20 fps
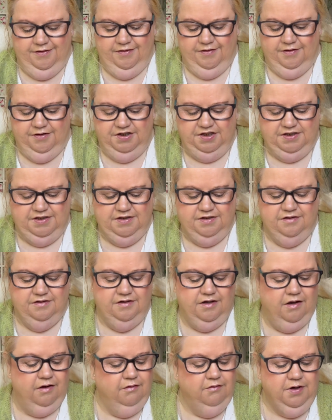just
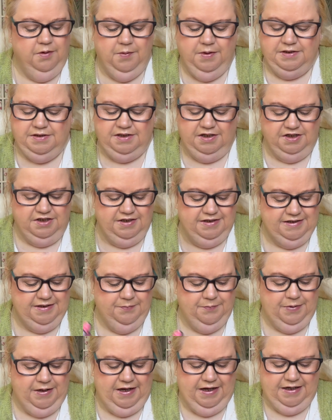holding my stitches
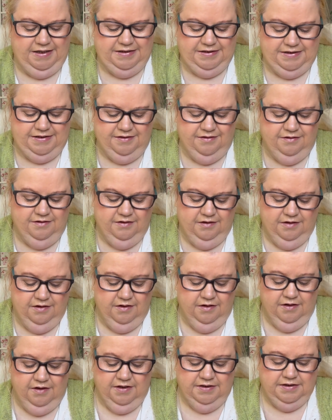in place.
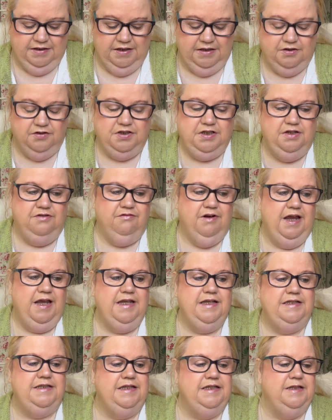So the Dotted
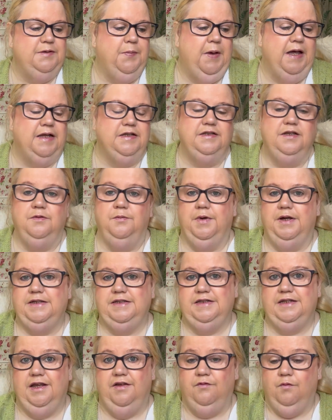Rays is a pattern by
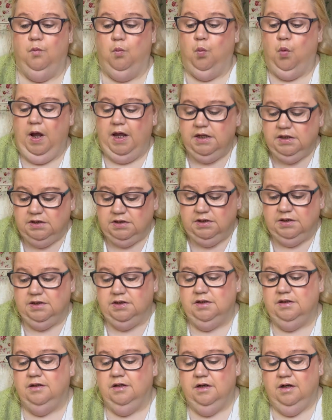Stephen
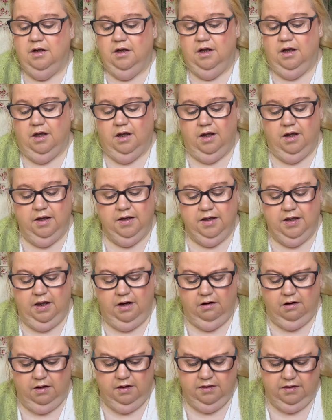West. Again,
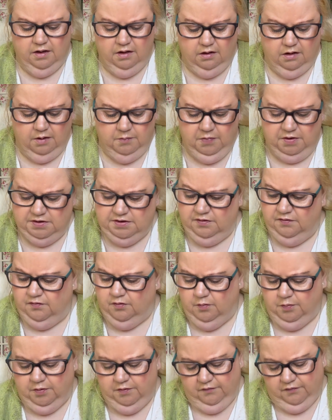I think I'm using
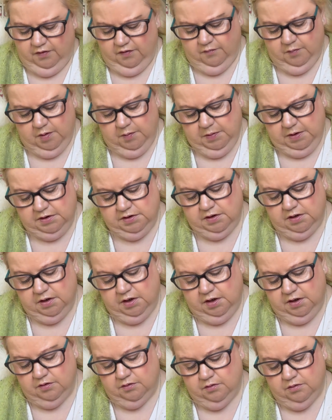4.5mm
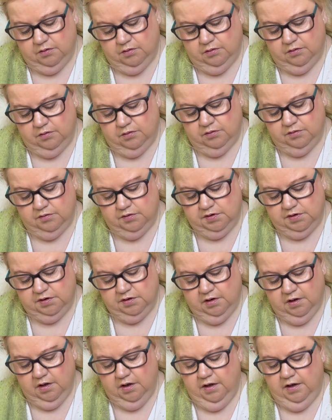needles.
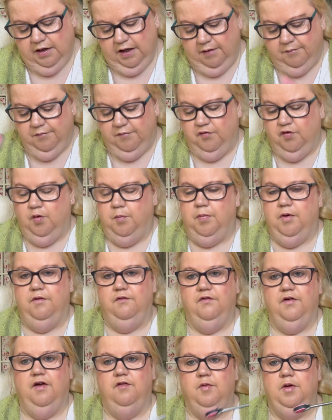Yep,
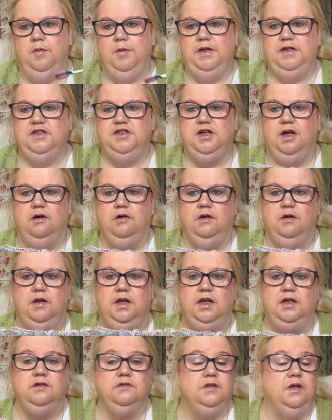4.5mm Chalco
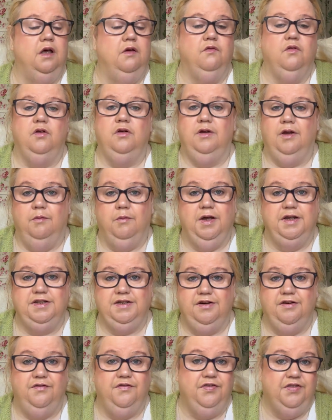needles. I've got no
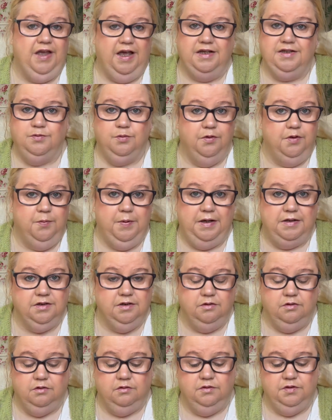idea if that's what the
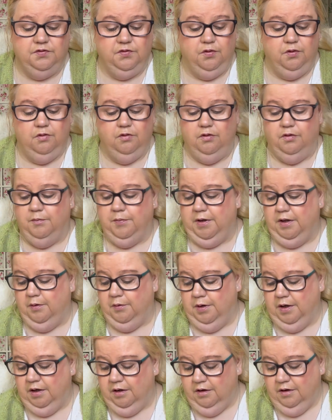pattern calls for or not, by the
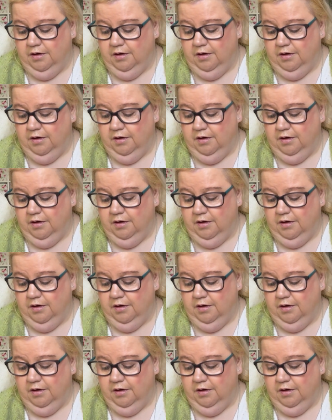way.